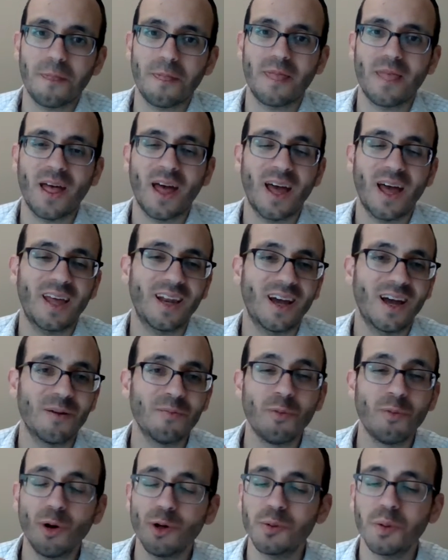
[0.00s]
that uh,
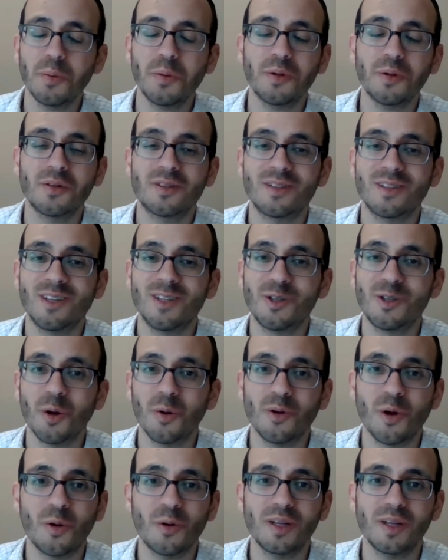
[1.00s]
most people don't
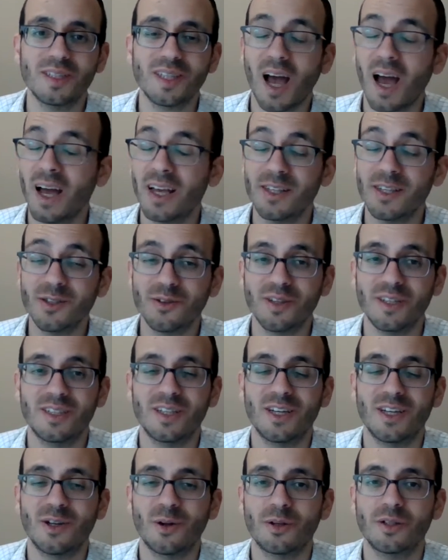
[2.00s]
notice. I certainly
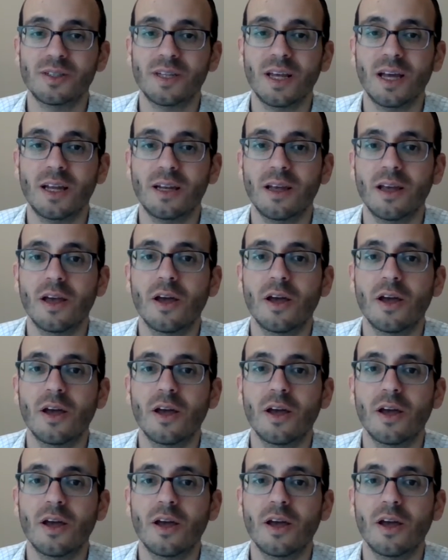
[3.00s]
didn't notice that.